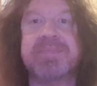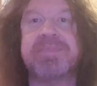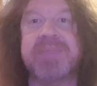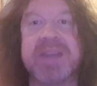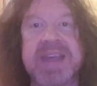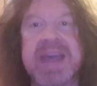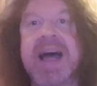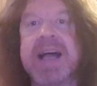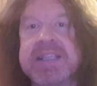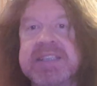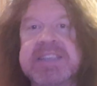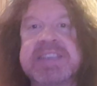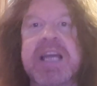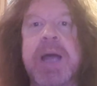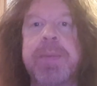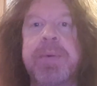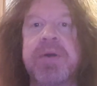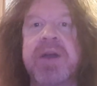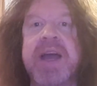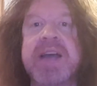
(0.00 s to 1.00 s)
they had
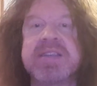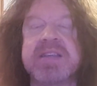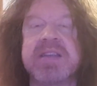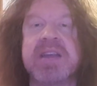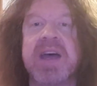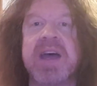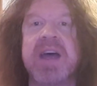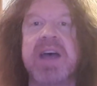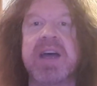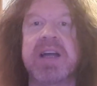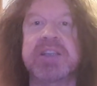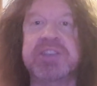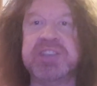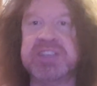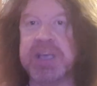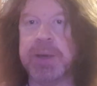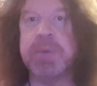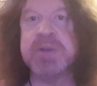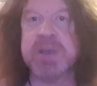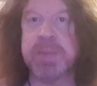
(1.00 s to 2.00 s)
separated and
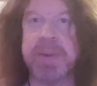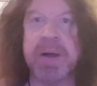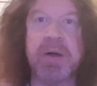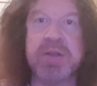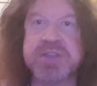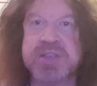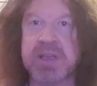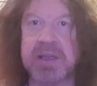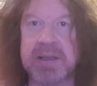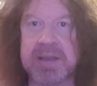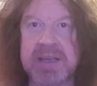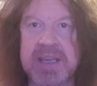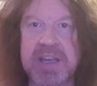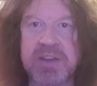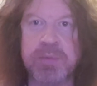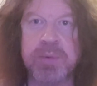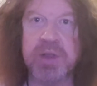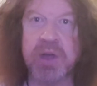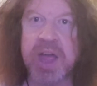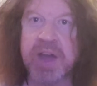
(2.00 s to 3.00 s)
she was about to
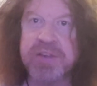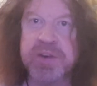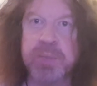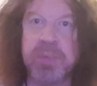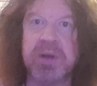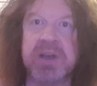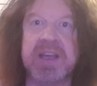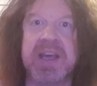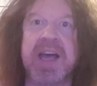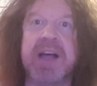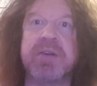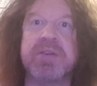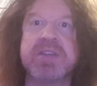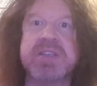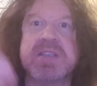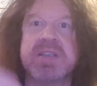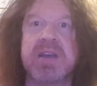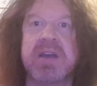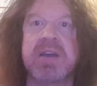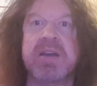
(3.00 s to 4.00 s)
leave with everybody
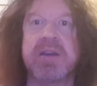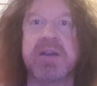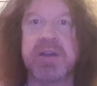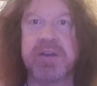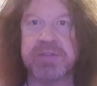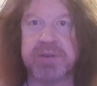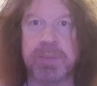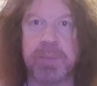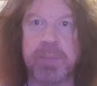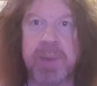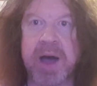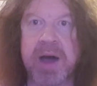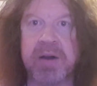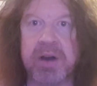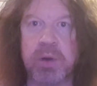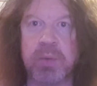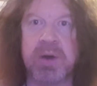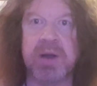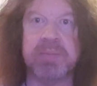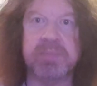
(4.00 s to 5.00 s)
else from
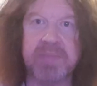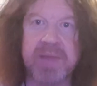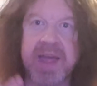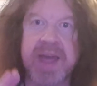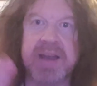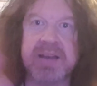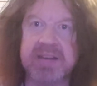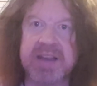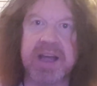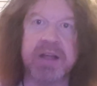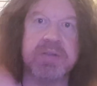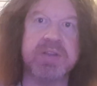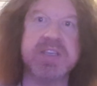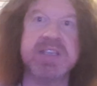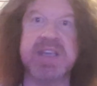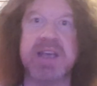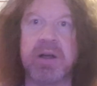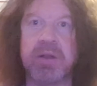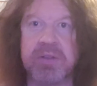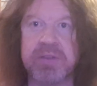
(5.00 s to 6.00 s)
Barrow and head down
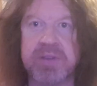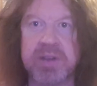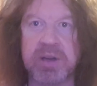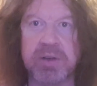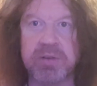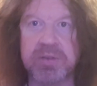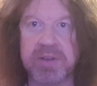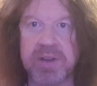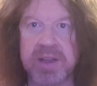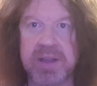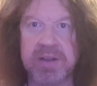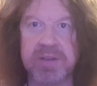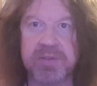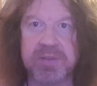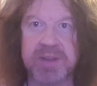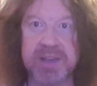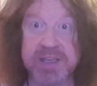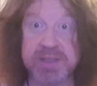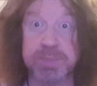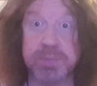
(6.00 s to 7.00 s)
south you know for the
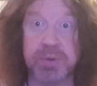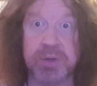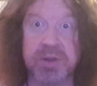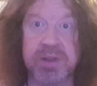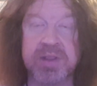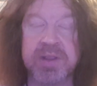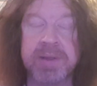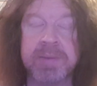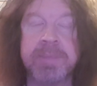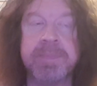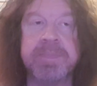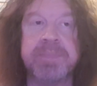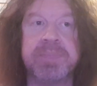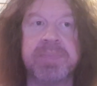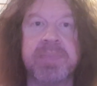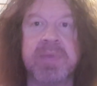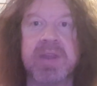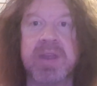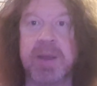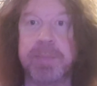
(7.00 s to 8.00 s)
for this month
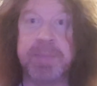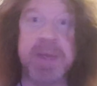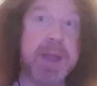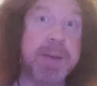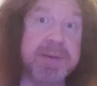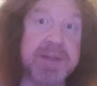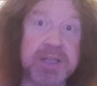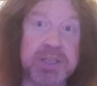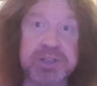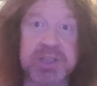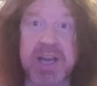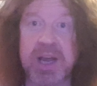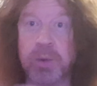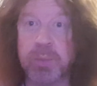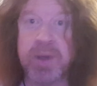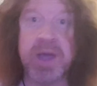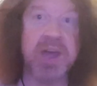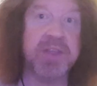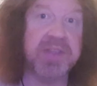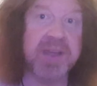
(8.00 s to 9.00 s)
and maybe they try
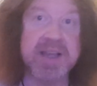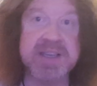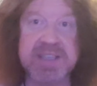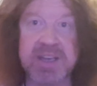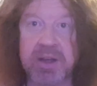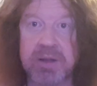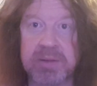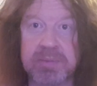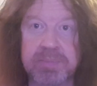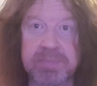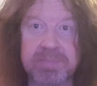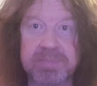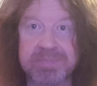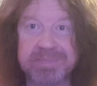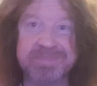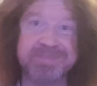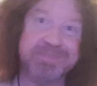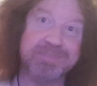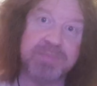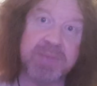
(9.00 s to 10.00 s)
and work things out
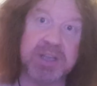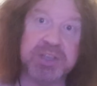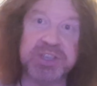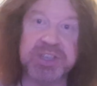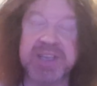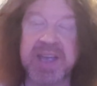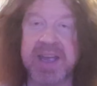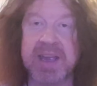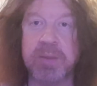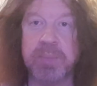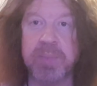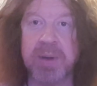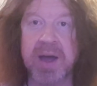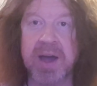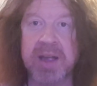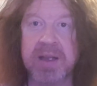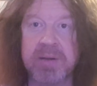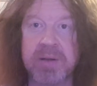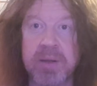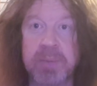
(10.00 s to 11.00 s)
when she came
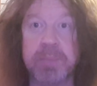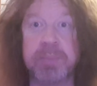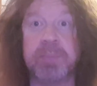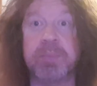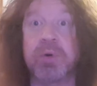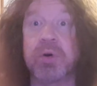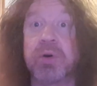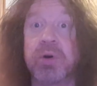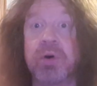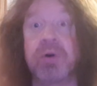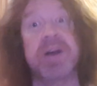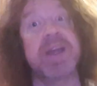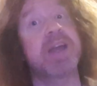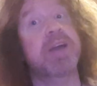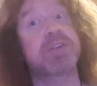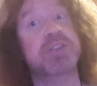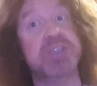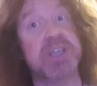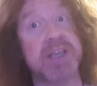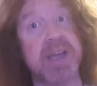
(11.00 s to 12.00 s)
back or
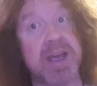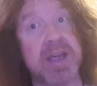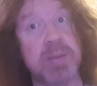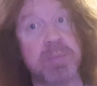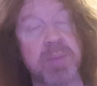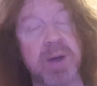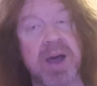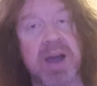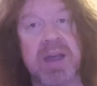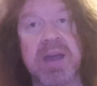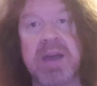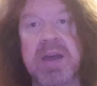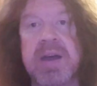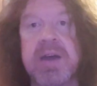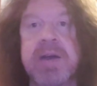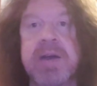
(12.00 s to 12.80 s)
if she came back